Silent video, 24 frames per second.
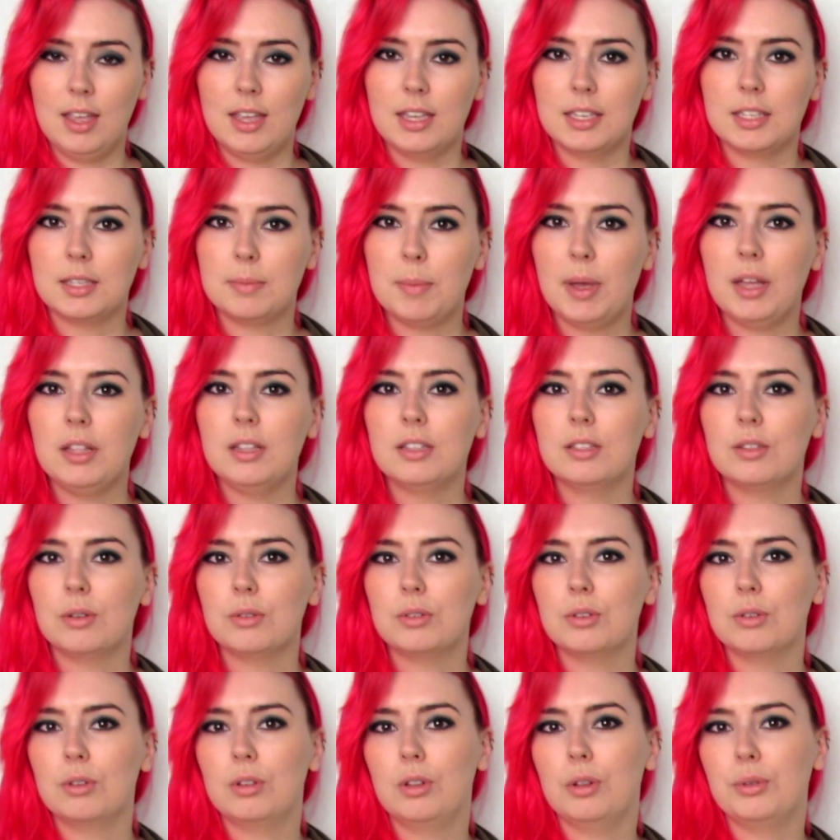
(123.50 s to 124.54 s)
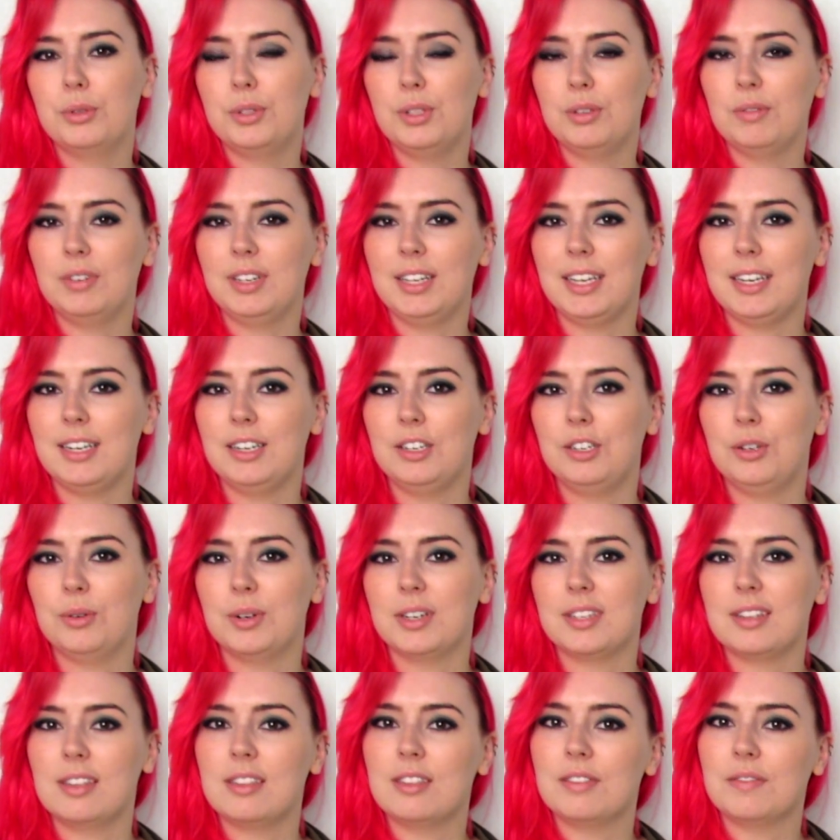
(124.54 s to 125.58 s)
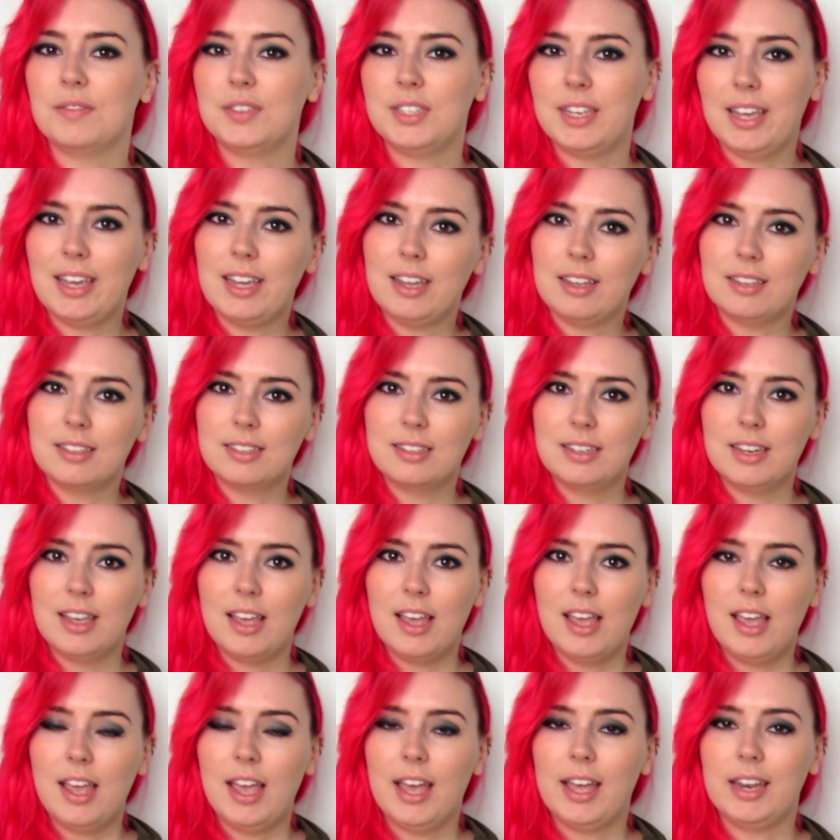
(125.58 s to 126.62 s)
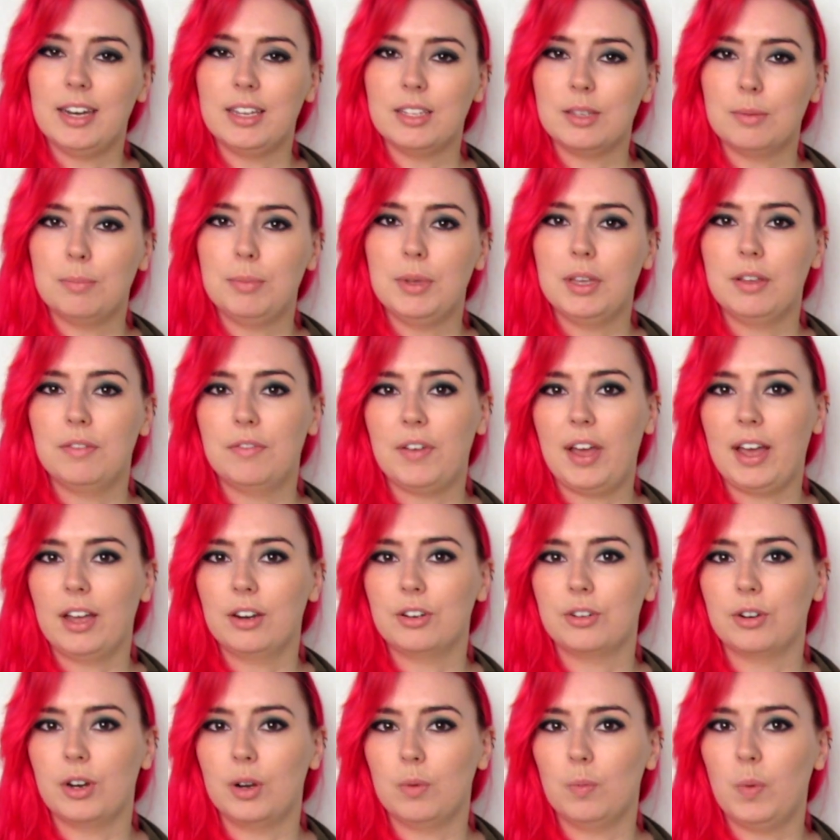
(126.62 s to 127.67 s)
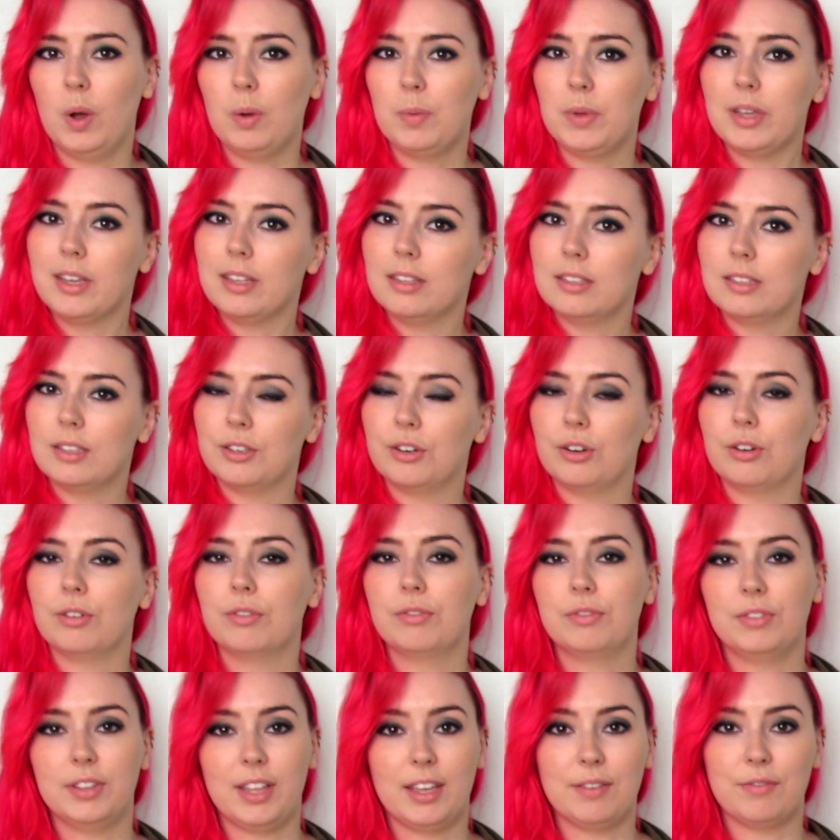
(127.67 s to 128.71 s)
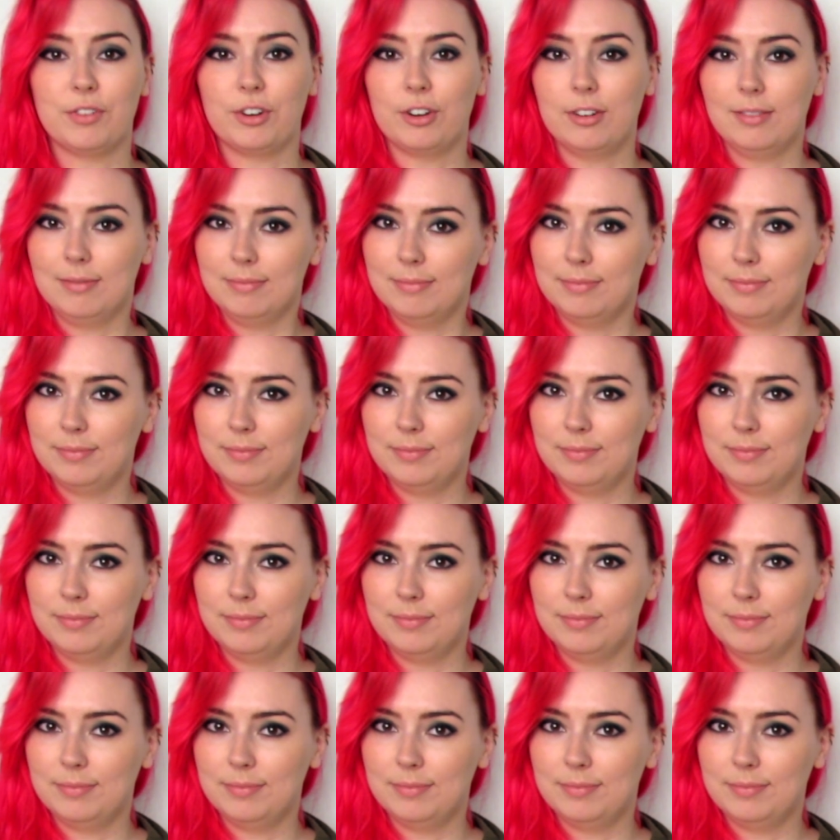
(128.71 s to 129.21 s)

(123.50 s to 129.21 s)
Smell is also closely related to our sense of taste and is a big factor in what we consider flavor.